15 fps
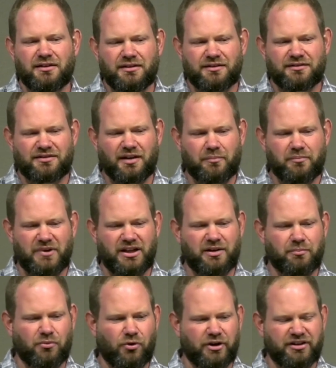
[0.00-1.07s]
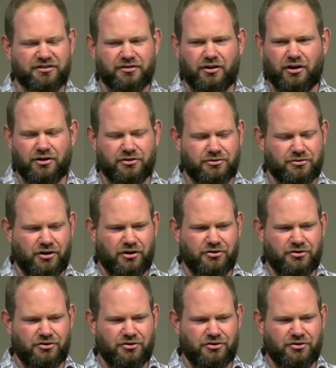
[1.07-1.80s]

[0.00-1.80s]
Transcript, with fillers: some men and boys are, are,